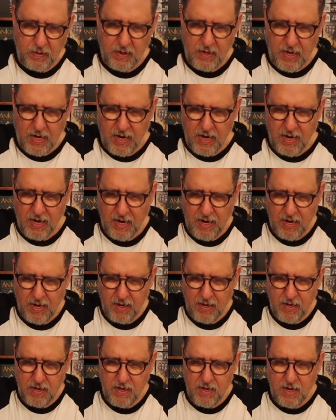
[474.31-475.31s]
I
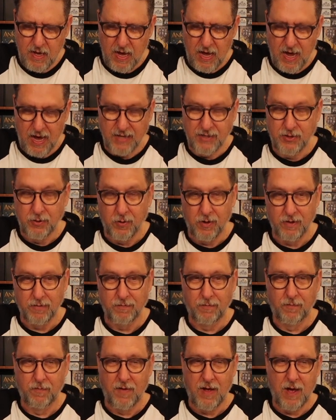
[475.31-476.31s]

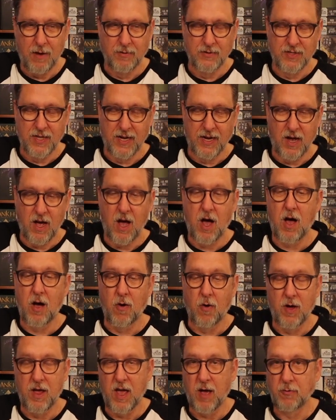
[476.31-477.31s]
was like,
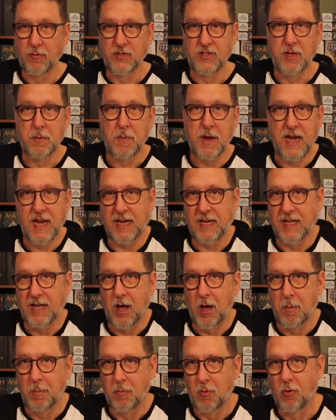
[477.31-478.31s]
oh, I was immediately
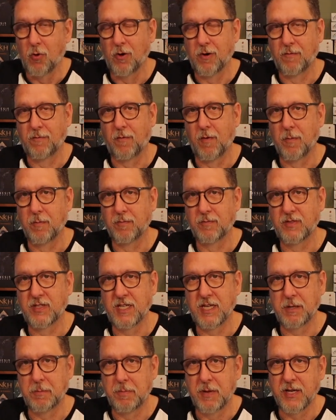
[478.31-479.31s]
on board from
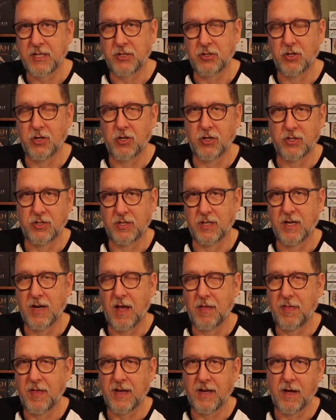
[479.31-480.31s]
seeing pictures, and
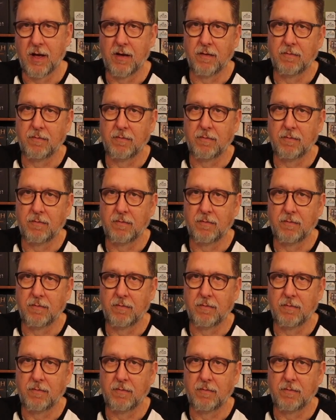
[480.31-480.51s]
I think